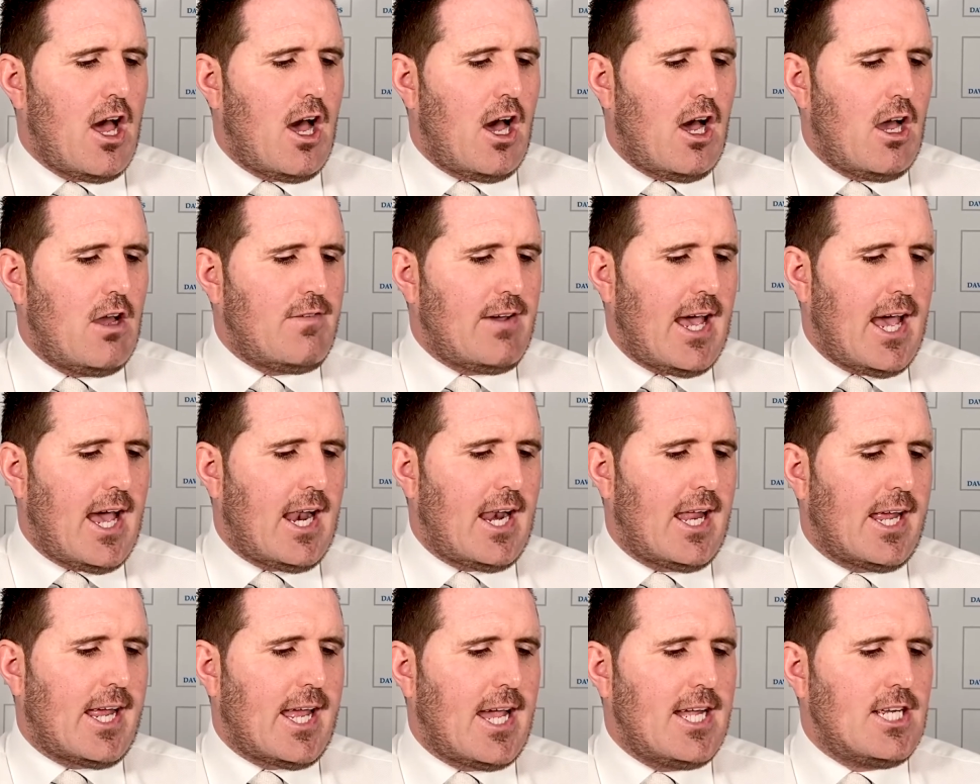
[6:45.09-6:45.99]
over
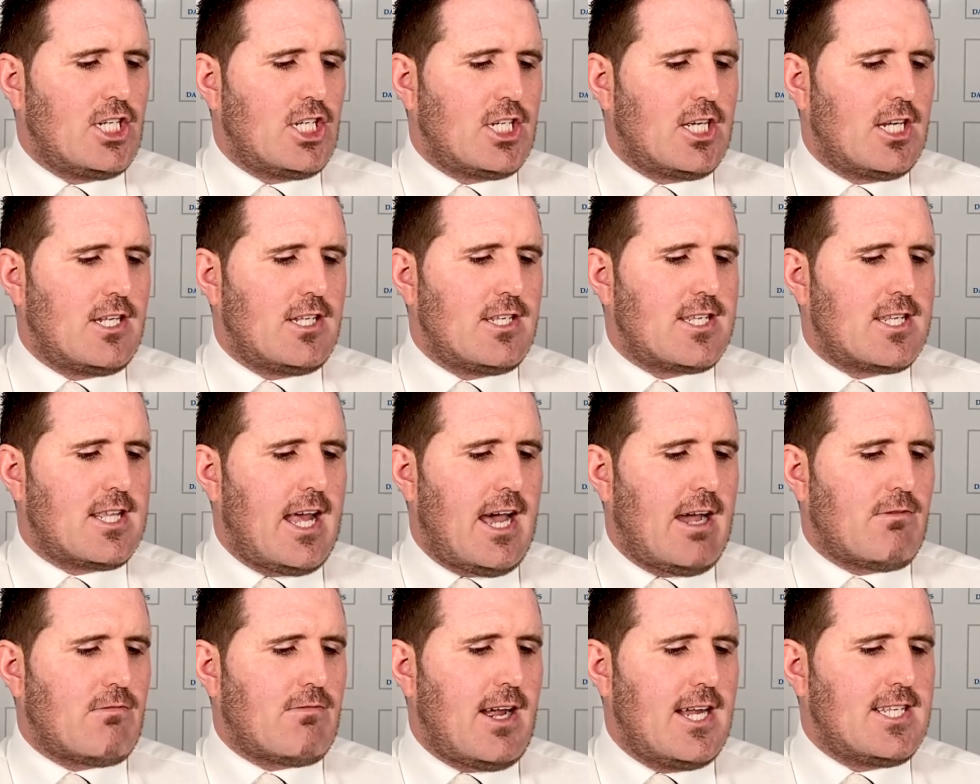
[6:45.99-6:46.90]
allegations
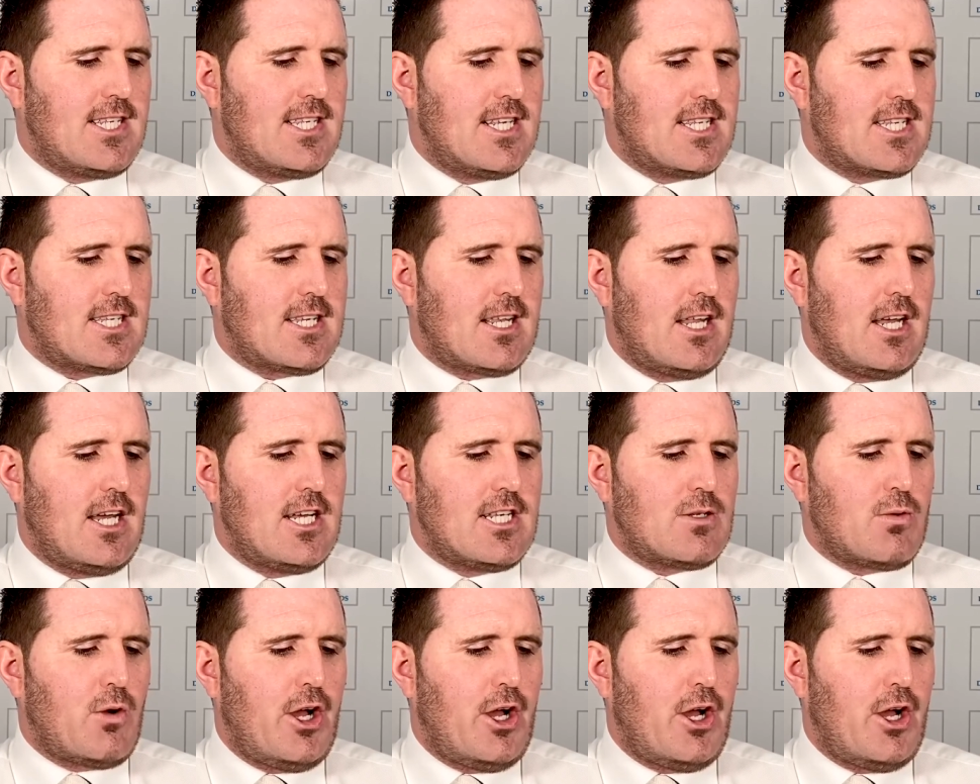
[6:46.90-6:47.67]
that racist slurs